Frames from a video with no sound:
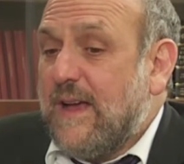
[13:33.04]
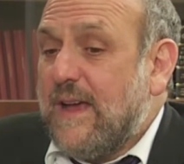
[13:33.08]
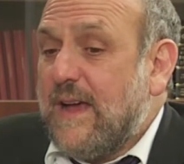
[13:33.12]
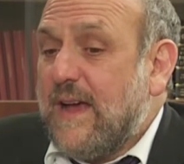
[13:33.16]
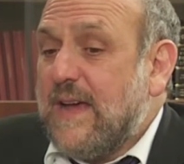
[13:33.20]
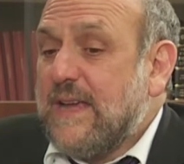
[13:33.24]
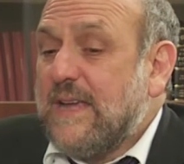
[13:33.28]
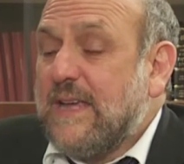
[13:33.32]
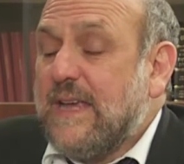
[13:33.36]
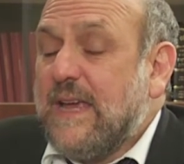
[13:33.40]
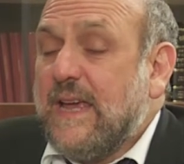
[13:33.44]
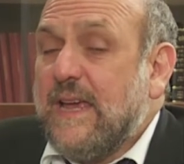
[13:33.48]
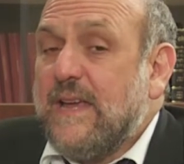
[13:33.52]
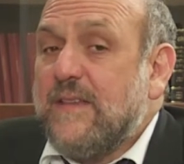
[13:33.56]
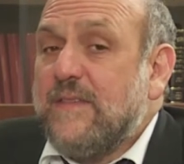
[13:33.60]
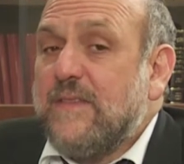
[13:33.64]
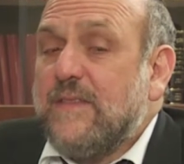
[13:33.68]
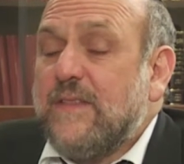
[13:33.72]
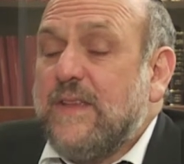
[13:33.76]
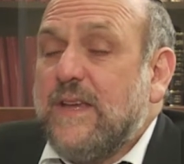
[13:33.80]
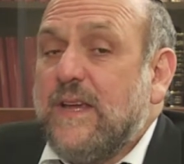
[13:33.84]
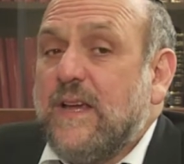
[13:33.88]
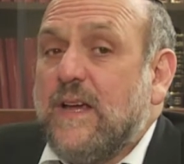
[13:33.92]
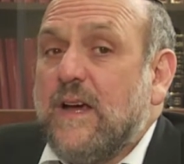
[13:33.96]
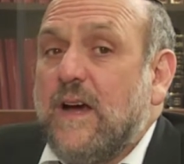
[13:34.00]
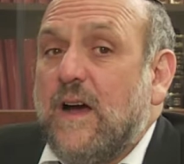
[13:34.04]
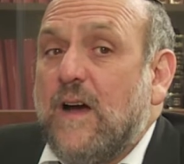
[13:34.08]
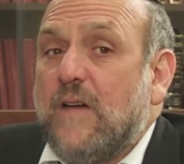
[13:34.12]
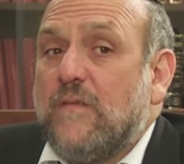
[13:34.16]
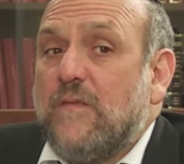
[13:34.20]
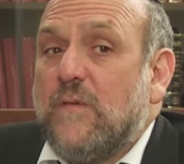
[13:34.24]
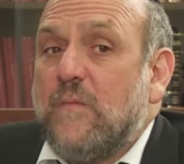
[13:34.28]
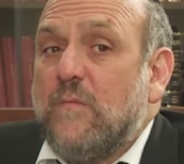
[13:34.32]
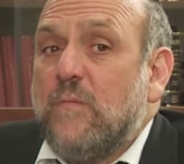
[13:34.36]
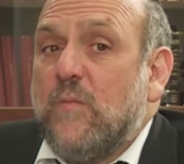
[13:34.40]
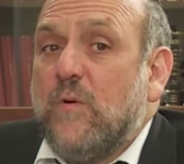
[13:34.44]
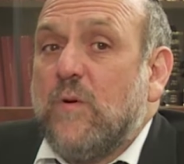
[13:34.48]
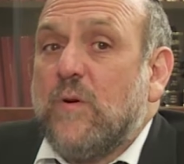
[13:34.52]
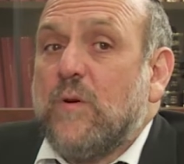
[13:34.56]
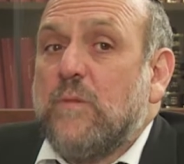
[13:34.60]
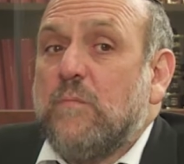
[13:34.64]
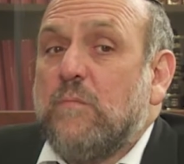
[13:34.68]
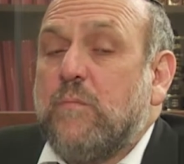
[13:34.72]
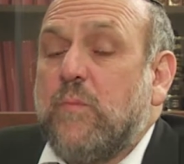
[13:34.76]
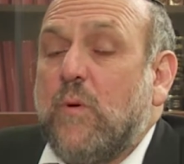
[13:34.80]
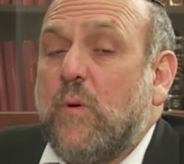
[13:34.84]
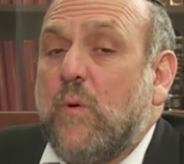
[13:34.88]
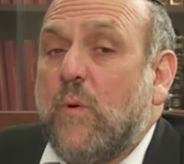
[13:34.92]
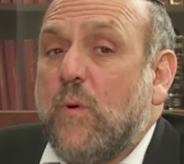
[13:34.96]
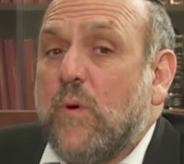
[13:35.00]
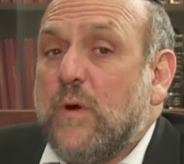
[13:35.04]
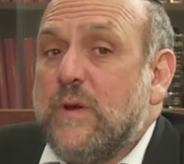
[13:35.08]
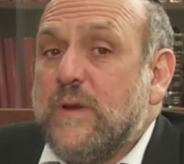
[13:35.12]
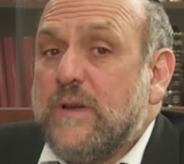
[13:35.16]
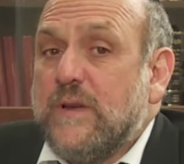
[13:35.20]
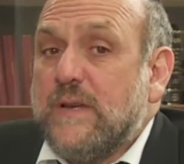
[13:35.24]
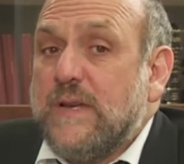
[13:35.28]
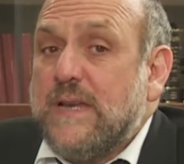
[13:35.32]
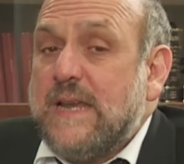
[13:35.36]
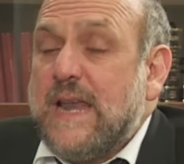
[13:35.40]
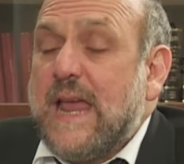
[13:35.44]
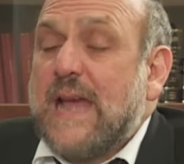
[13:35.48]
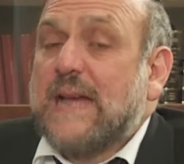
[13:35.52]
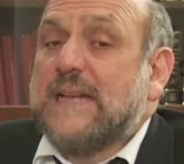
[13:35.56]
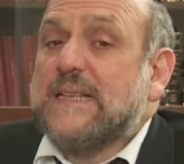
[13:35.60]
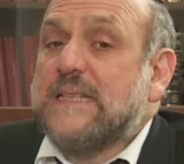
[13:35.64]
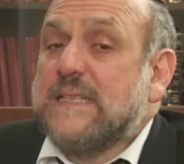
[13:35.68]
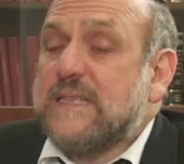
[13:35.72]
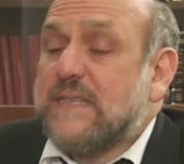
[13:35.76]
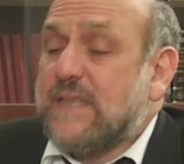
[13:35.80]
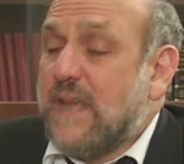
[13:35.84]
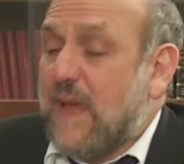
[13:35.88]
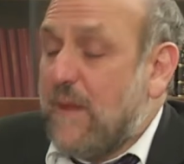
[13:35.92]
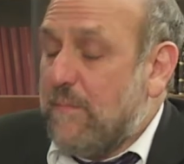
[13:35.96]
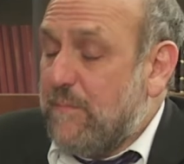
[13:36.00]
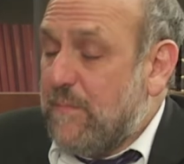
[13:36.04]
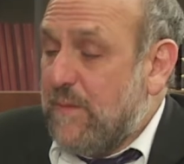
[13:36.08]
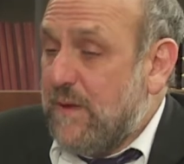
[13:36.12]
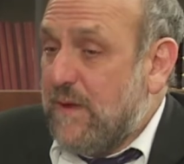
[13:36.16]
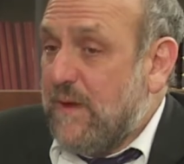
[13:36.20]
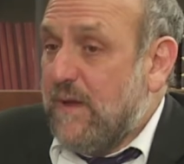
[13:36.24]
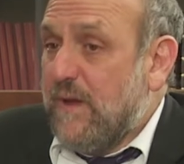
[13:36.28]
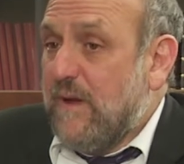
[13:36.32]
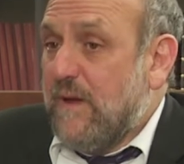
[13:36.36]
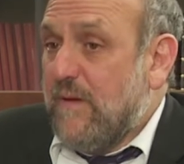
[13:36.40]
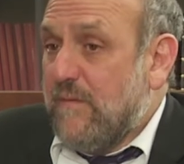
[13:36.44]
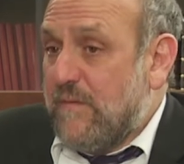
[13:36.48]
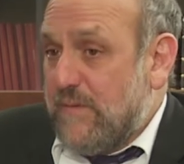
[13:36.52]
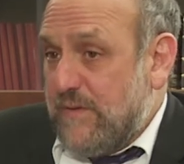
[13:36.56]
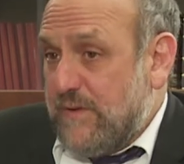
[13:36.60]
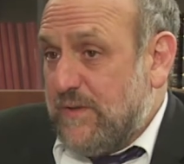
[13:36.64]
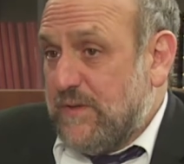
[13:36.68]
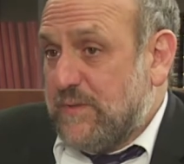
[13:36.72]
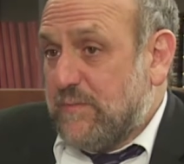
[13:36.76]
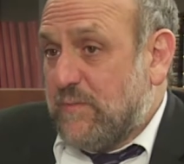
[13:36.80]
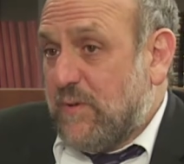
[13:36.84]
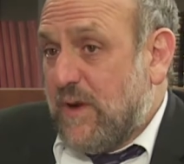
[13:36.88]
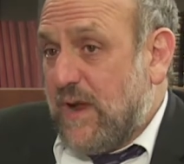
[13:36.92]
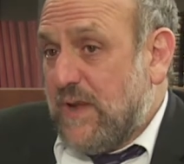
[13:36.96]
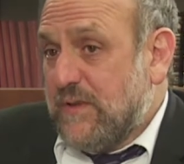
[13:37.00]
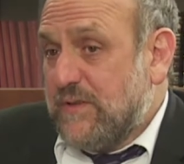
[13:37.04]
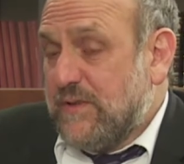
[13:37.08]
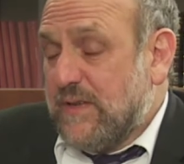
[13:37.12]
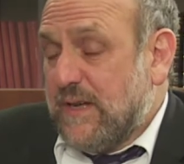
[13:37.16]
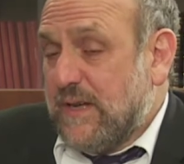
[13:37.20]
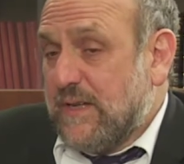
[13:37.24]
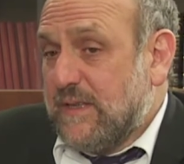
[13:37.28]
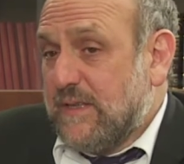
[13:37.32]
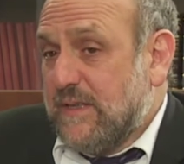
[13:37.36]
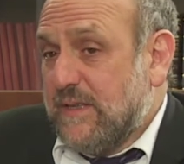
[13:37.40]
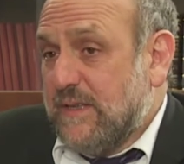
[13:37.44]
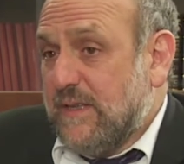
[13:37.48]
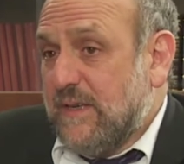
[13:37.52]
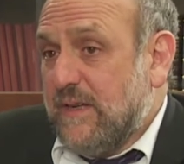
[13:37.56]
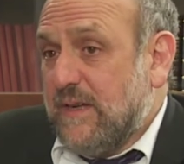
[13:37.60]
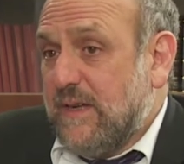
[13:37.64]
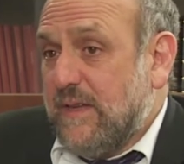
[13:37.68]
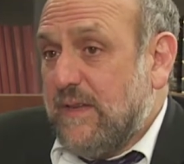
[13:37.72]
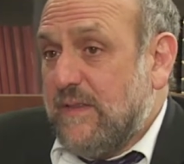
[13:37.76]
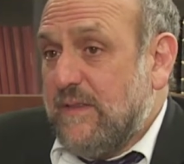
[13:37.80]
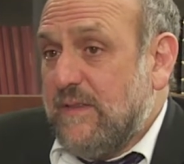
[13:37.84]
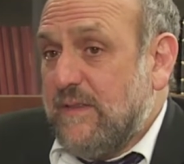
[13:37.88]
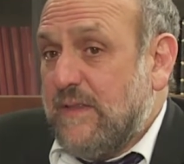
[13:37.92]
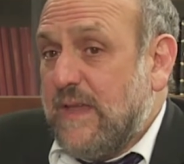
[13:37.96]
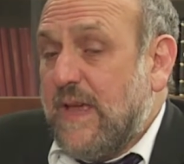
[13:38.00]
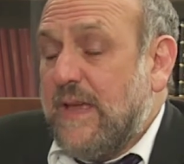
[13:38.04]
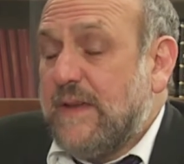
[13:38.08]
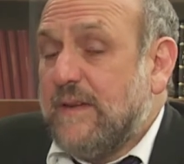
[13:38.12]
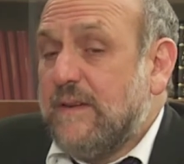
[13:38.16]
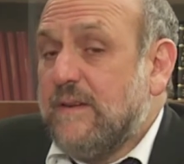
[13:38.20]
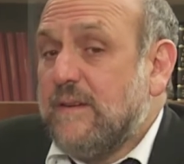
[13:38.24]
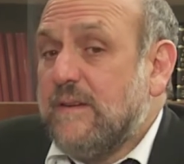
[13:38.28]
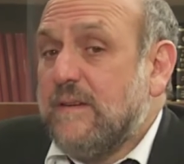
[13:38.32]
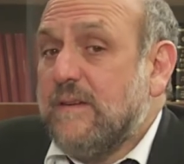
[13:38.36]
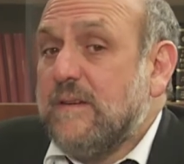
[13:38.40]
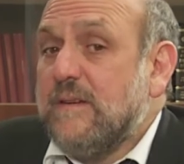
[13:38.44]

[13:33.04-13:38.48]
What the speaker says: I can't think of a more important next step for this project than